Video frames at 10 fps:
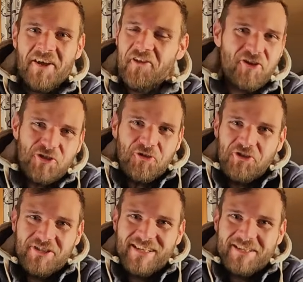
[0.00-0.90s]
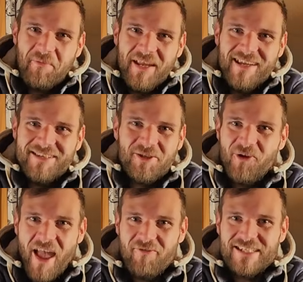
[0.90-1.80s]
The sun just disappeared.
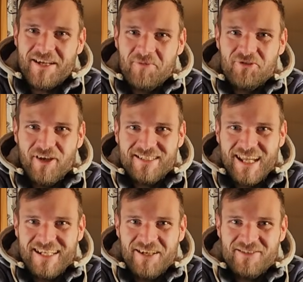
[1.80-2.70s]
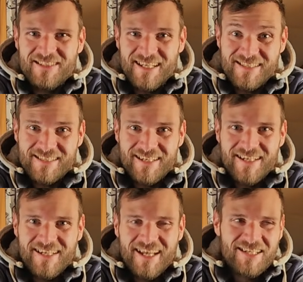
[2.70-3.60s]
Though every time we tried to get it out to test it,
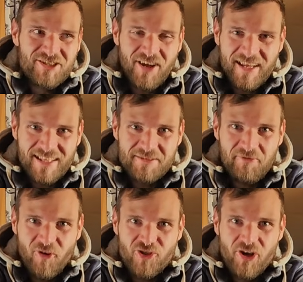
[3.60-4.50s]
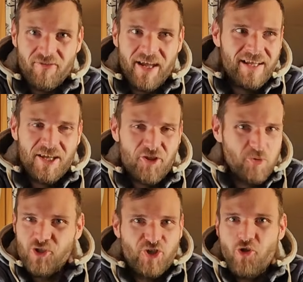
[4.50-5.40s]
to try and get some footage of it, there
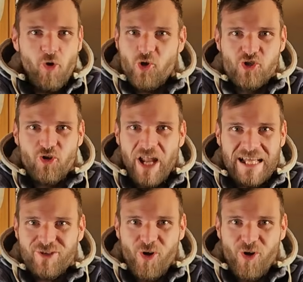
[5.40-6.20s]
was just no sun at